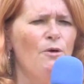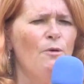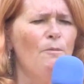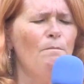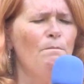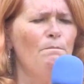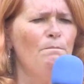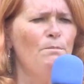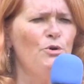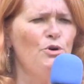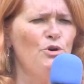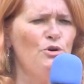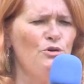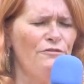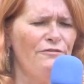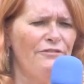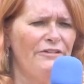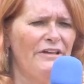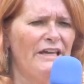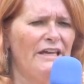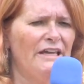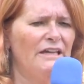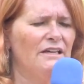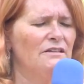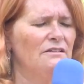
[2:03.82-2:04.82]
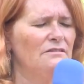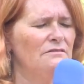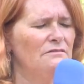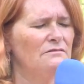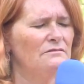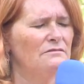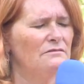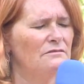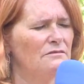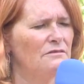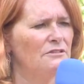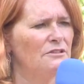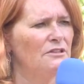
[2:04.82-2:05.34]
moving
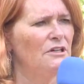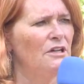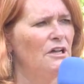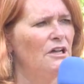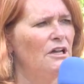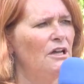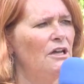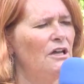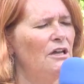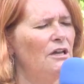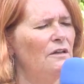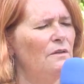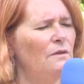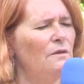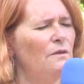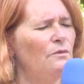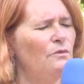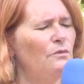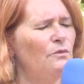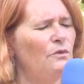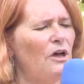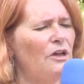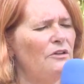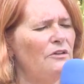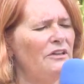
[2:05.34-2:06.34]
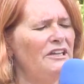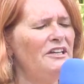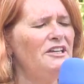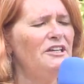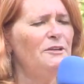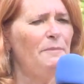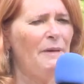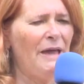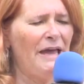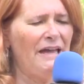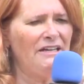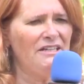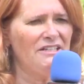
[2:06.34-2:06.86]

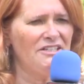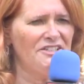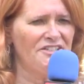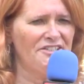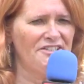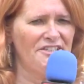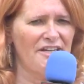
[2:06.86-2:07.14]
Independence